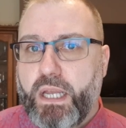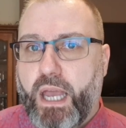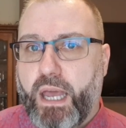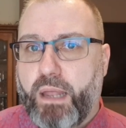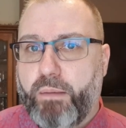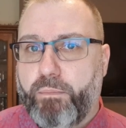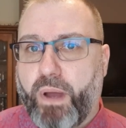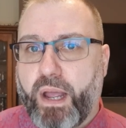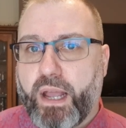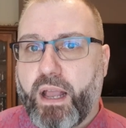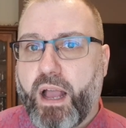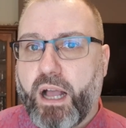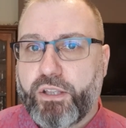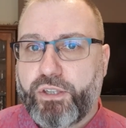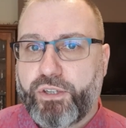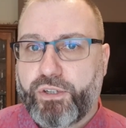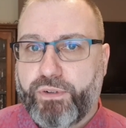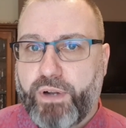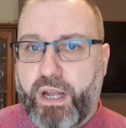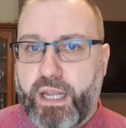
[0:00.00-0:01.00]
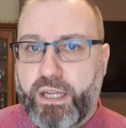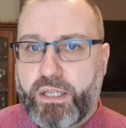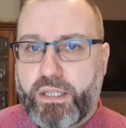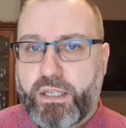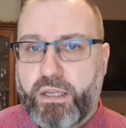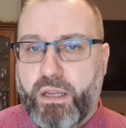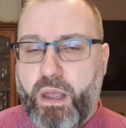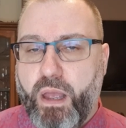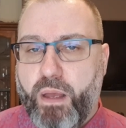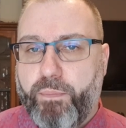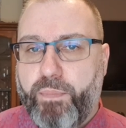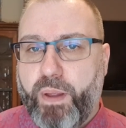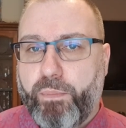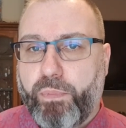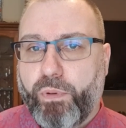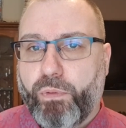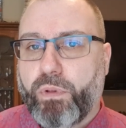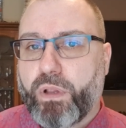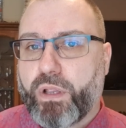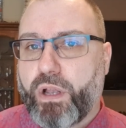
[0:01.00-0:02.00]
And by God's grace,
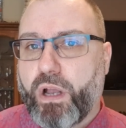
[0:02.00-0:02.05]
people will